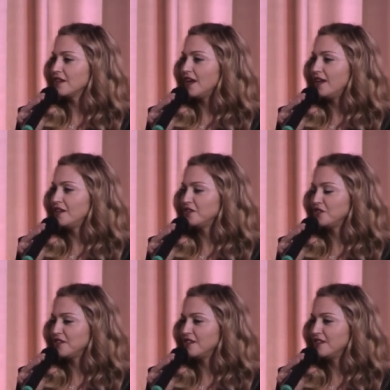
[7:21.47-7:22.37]
And
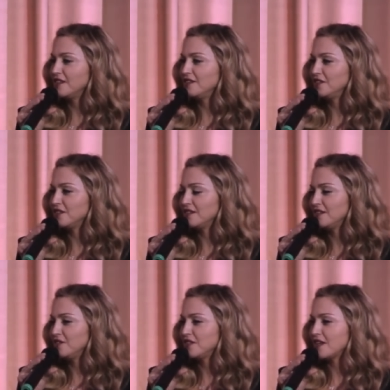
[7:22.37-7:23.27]
it,
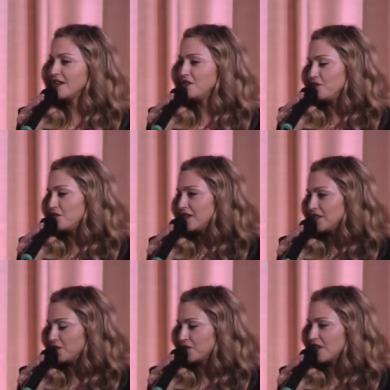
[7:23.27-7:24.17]
you say, you think
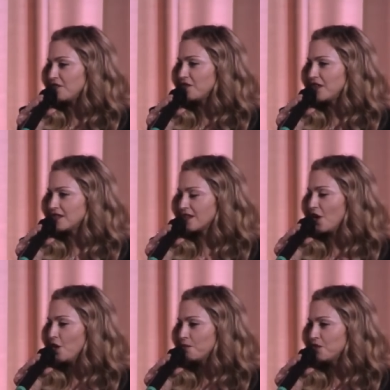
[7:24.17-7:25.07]
to yourself, well, that's a
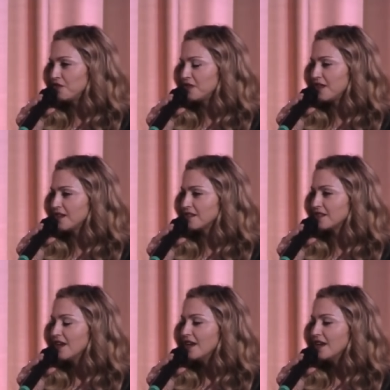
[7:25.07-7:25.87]
home movie, that's,